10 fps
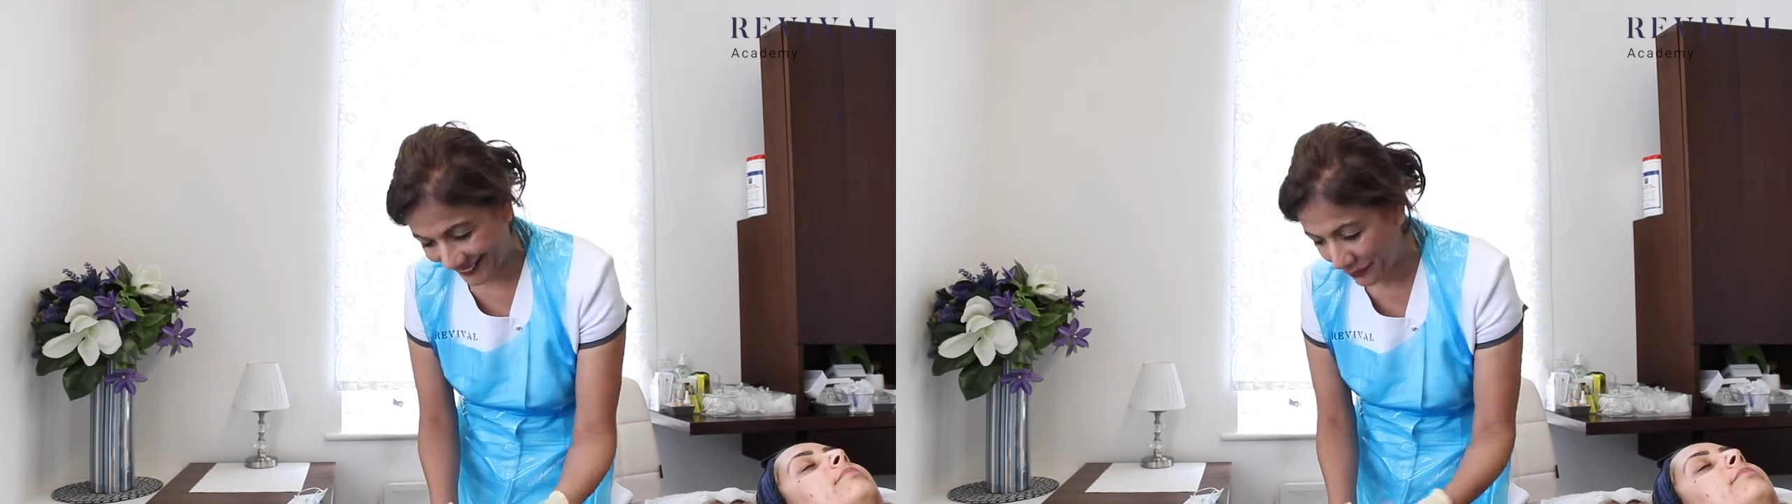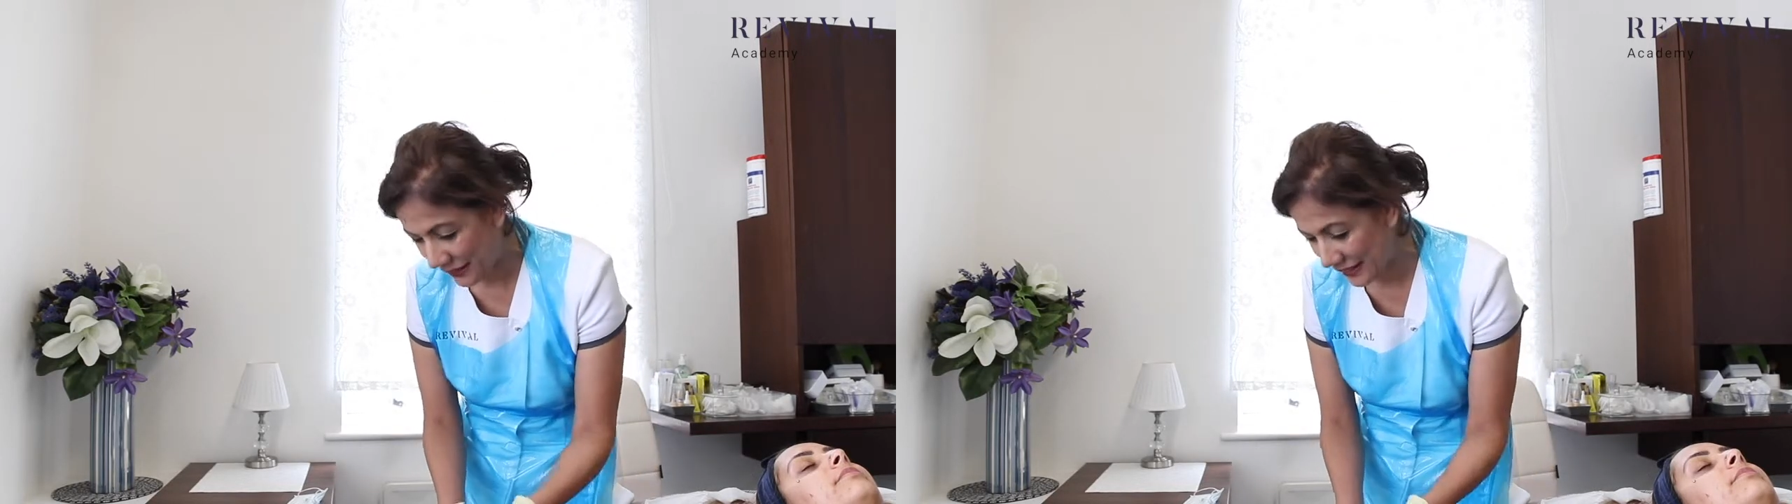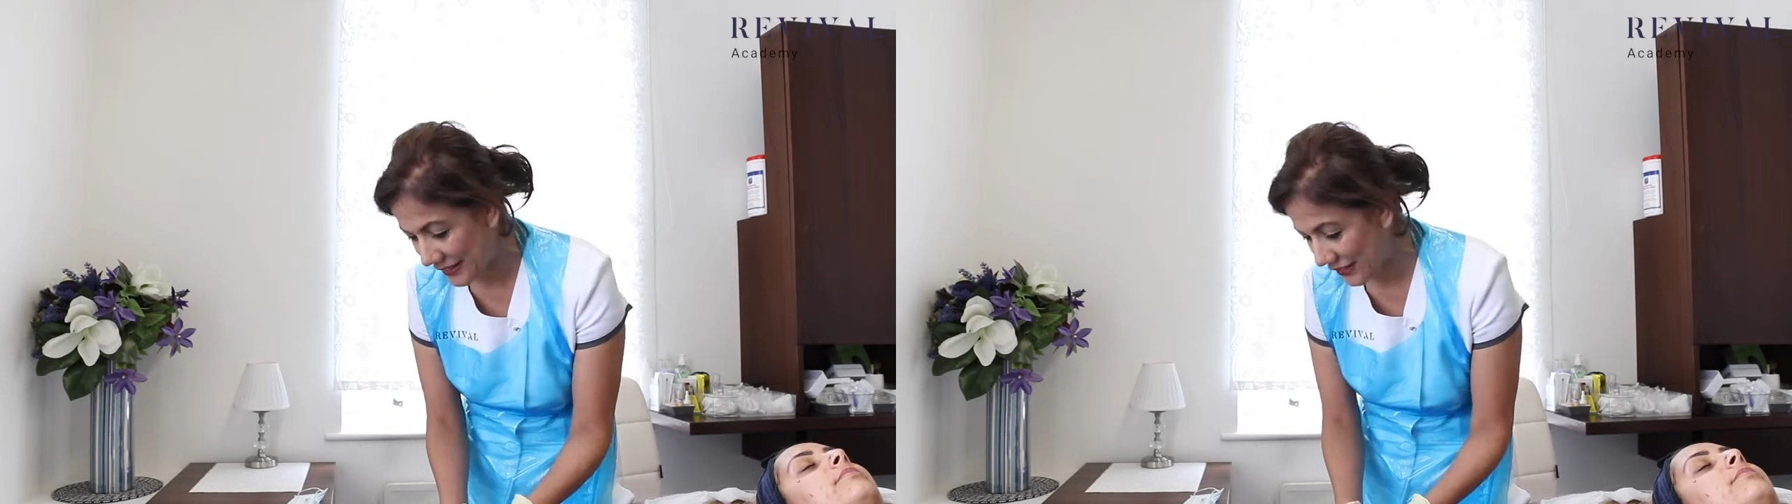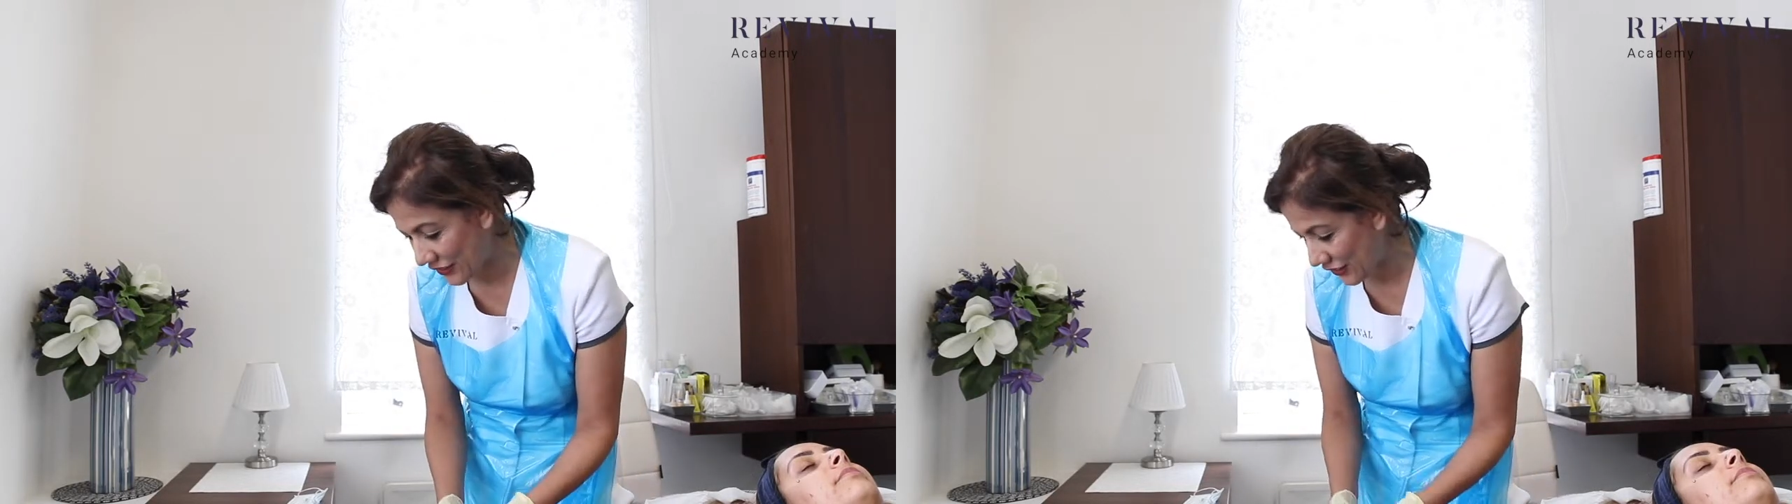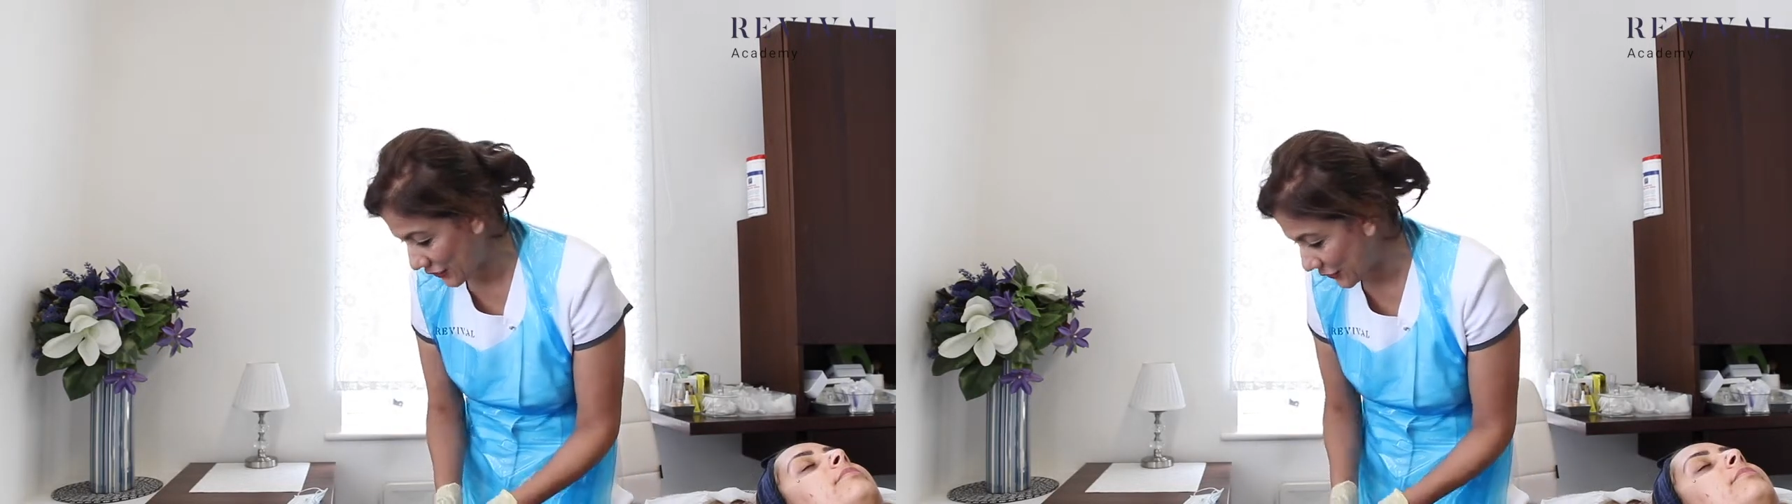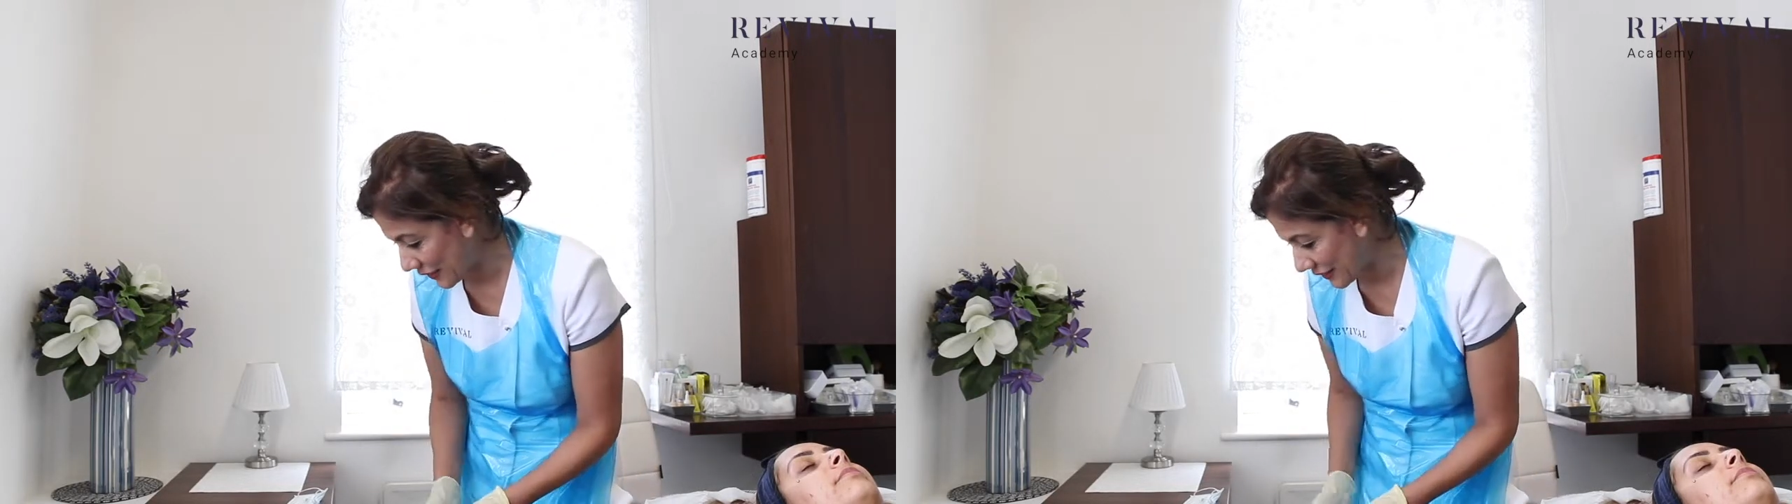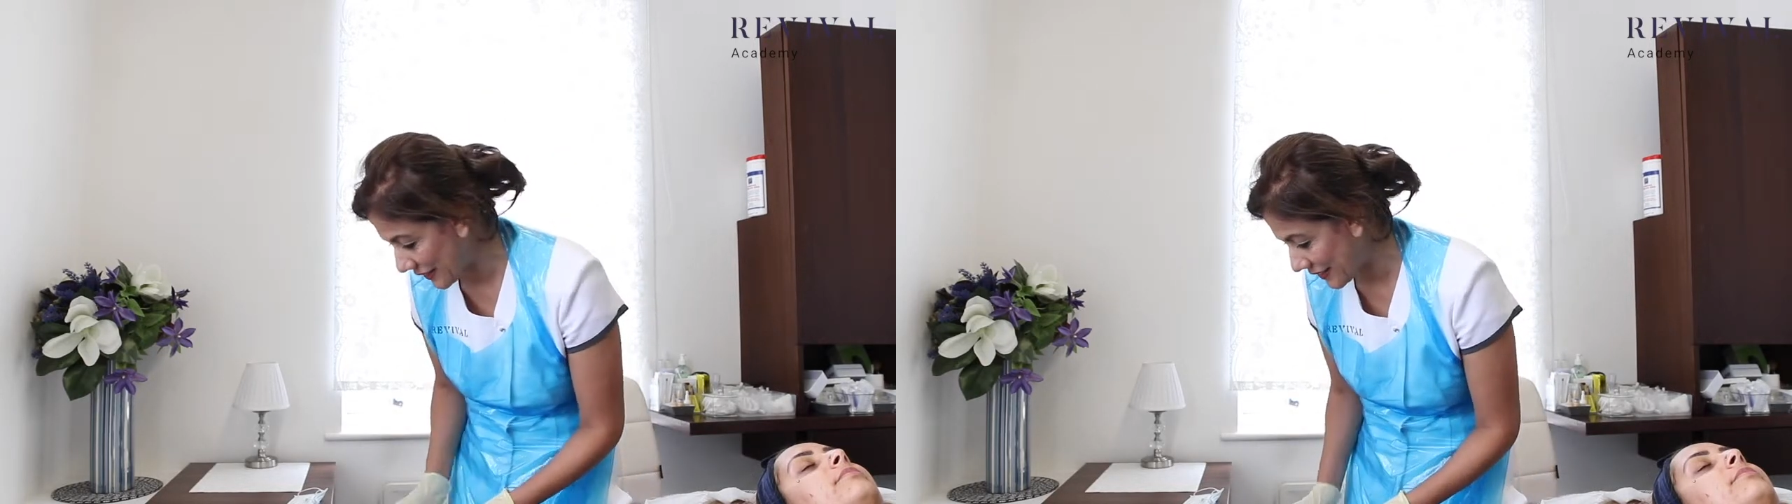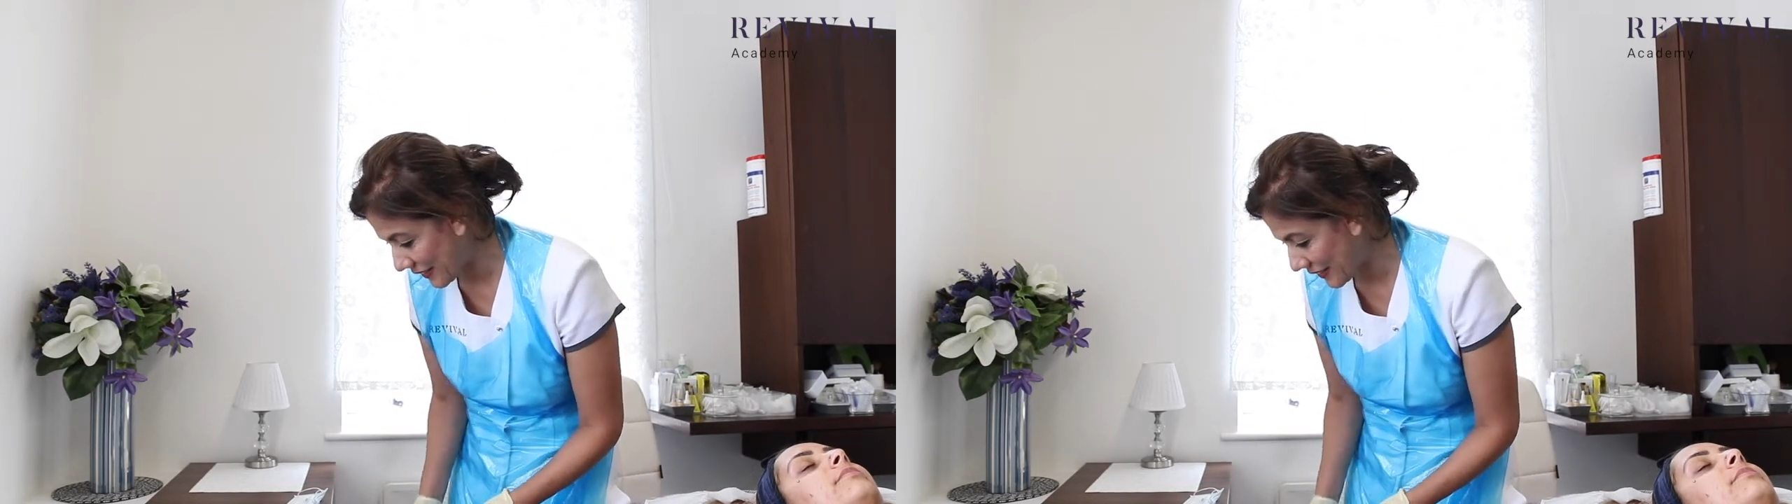when I started doing this,